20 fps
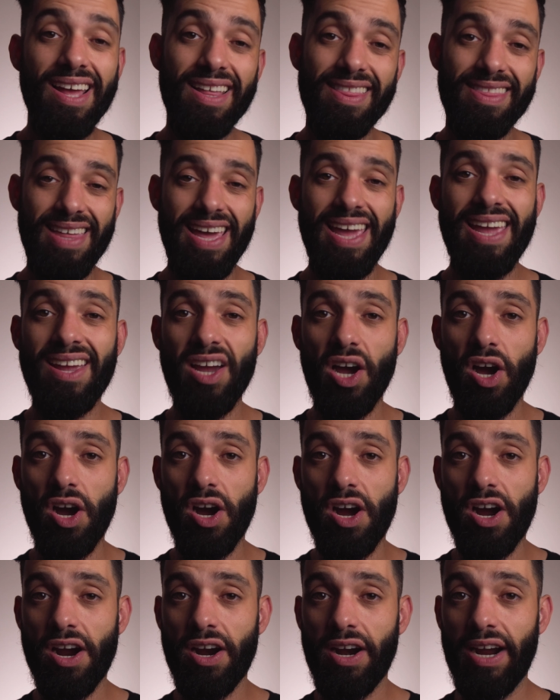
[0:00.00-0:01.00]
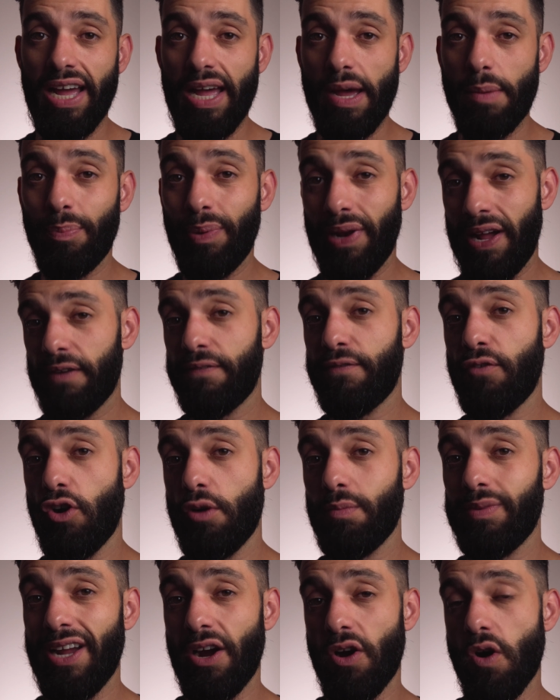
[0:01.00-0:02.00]
They are a
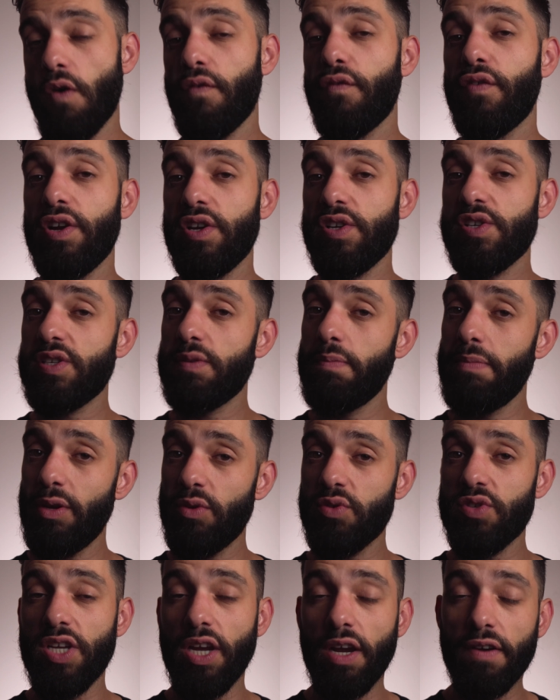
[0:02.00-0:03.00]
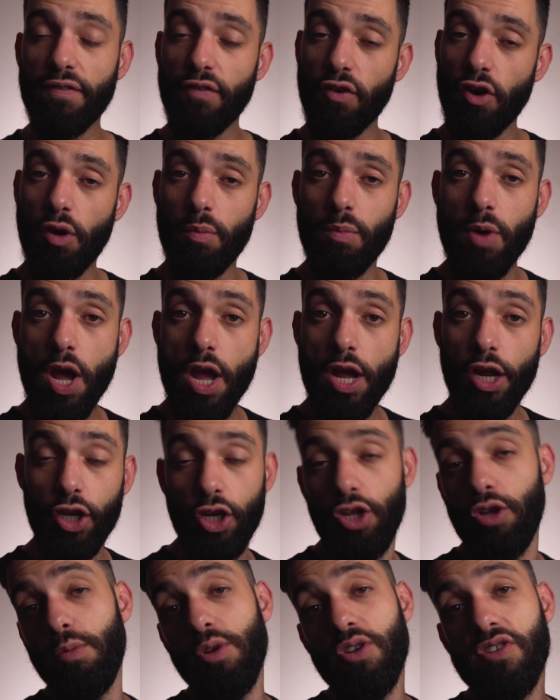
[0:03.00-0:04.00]
platform that offers music from
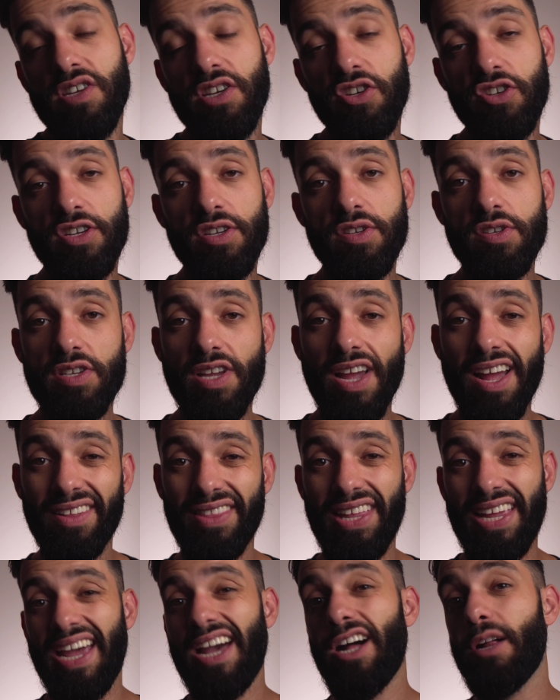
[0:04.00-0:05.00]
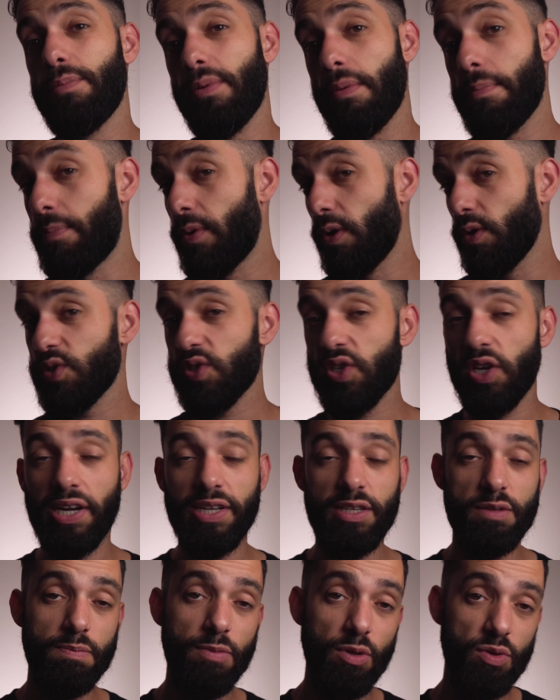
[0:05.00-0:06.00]
new musicians. They help both
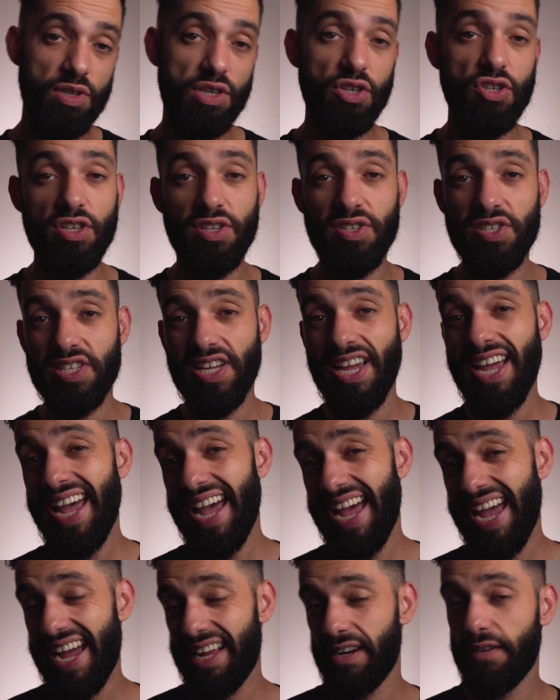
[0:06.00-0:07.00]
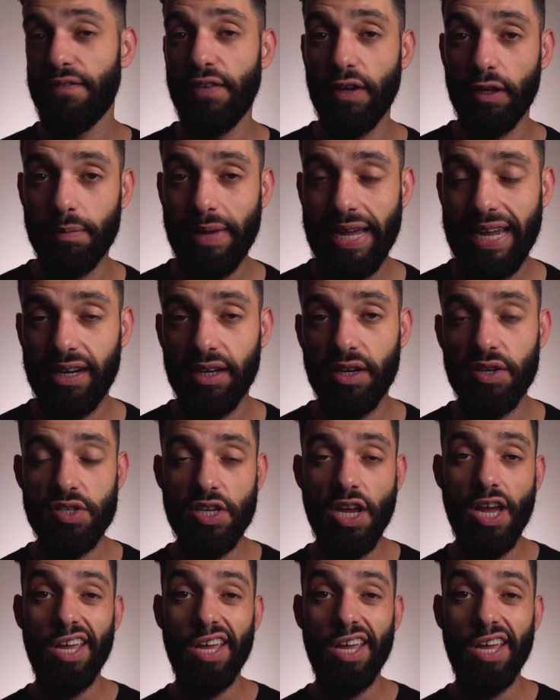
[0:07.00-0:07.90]
sides, musicians and filmmakers.